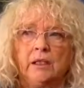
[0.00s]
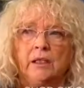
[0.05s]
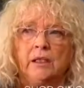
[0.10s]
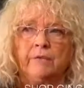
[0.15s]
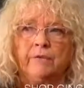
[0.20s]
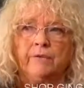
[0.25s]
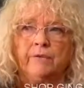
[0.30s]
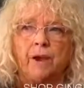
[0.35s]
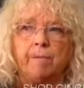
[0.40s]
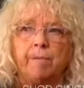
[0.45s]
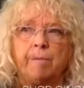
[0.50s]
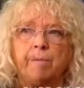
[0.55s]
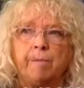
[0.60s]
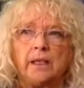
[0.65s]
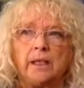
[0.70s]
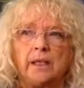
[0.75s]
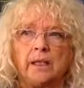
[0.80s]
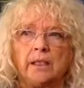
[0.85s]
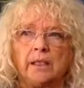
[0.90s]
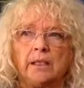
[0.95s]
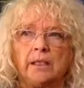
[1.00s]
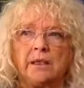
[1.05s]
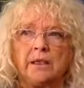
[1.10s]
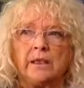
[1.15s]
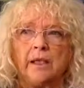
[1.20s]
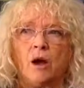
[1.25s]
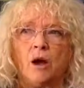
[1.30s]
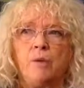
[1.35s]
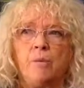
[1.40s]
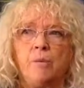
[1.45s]
the feminine is
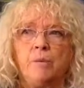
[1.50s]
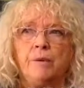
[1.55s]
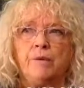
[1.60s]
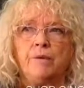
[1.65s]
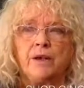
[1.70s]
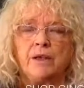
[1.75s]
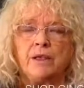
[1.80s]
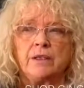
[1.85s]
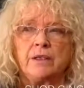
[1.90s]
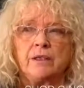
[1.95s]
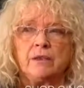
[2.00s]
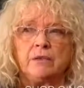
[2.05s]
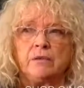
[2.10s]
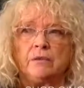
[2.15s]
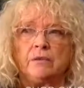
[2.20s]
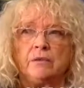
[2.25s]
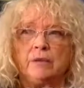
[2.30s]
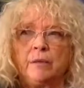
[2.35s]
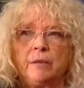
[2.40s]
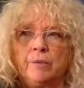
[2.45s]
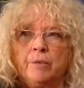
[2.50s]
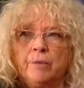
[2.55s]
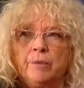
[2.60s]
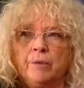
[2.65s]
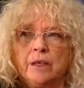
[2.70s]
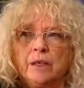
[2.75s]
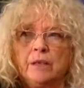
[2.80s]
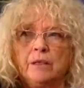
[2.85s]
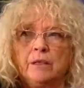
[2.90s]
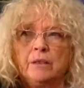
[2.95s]
the open vessel that
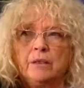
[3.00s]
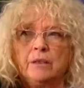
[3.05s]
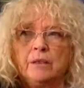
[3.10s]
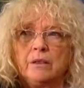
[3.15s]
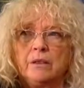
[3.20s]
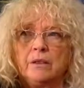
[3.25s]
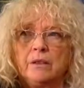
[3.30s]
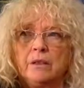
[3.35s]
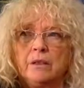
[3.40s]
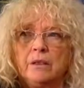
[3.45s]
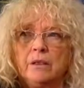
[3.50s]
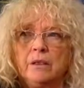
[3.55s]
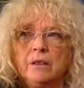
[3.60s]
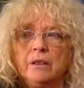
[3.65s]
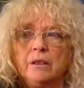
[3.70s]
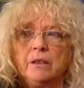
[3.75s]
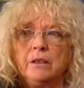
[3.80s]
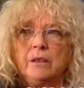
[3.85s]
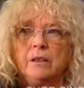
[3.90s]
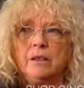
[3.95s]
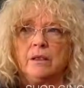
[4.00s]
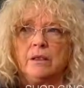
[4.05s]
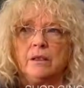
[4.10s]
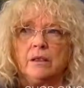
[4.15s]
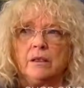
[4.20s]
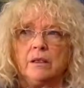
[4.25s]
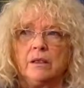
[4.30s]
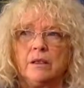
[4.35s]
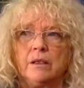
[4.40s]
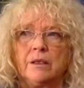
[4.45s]
brings
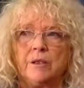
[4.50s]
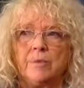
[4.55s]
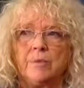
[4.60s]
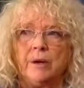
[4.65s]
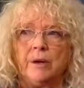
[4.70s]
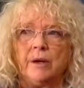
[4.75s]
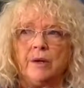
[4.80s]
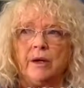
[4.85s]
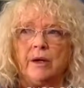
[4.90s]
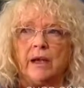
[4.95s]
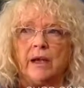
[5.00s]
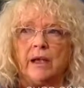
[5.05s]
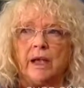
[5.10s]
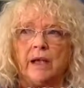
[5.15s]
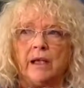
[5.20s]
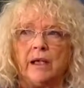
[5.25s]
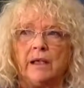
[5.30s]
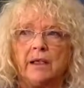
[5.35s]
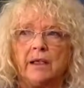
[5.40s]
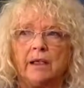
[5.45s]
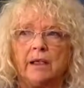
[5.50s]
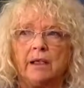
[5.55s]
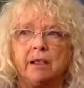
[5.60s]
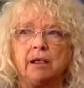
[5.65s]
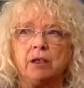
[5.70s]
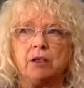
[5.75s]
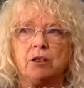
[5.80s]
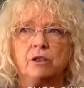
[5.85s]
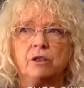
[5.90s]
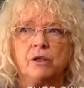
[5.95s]
the spirit in
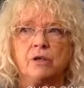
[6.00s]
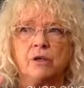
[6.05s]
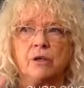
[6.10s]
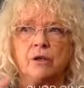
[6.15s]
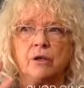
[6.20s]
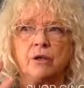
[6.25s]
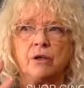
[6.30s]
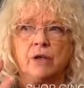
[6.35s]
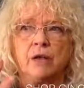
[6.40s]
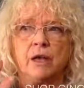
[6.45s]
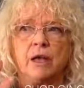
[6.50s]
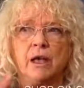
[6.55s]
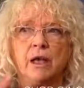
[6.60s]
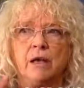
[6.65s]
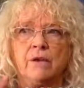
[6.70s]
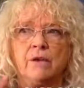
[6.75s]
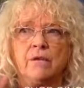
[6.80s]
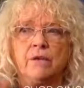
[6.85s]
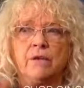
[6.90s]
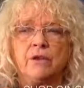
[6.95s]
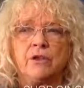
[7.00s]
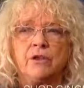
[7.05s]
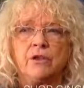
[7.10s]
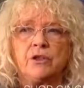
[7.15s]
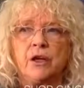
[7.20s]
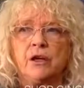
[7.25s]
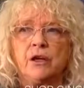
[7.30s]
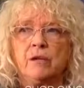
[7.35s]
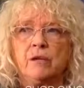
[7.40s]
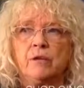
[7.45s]
to give and
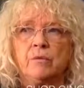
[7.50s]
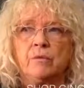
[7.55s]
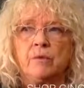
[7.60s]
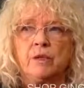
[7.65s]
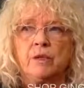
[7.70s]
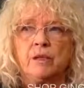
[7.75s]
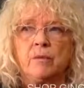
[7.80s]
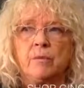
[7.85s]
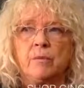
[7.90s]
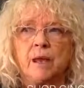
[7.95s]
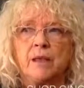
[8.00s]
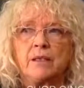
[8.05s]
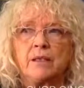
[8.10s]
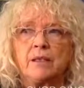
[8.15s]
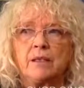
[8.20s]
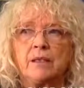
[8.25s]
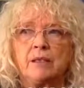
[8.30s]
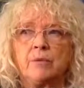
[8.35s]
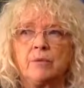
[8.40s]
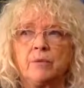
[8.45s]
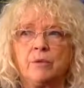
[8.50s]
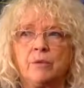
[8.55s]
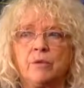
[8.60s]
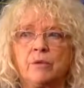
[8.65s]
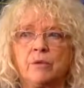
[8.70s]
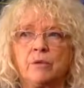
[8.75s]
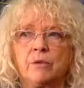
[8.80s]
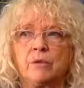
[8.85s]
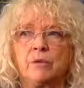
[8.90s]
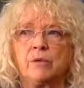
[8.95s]
share with the masculine
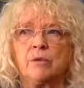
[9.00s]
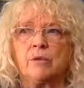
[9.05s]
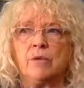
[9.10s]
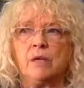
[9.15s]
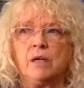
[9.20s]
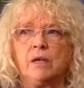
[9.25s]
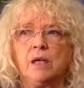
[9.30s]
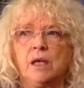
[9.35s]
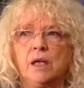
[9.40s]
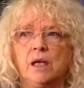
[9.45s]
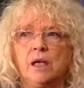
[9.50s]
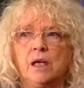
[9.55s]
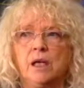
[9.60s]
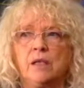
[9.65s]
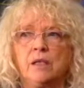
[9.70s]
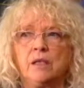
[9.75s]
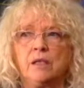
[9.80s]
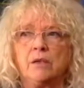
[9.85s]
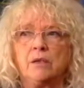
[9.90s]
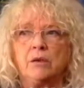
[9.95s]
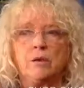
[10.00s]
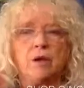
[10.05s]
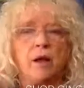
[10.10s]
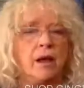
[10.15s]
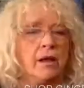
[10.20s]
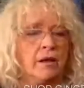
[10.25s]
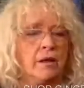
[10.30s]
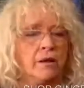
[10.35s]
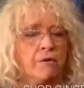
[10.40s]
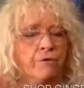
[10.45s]
principle to
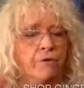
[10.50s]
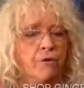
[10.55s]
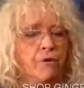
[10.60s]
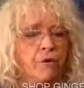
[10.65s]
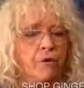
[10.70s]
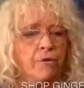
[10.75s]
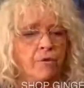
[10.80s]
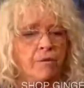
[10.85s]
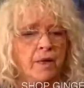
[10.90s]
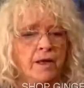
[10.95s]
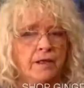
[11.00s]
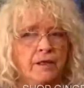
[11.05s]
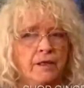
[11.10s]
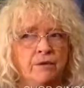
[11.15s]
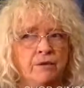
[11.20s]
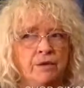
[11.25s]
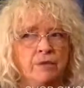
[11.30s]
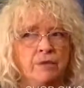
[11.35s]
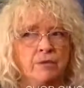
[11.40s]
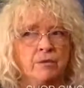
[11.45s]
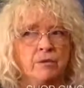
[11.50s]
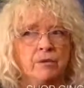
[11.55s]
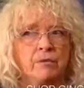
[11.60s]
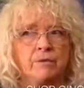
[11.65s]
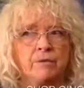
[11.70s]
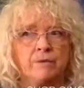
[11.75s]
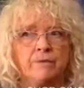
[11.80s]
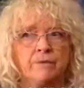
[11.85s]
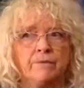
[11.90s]
create the form that's visible.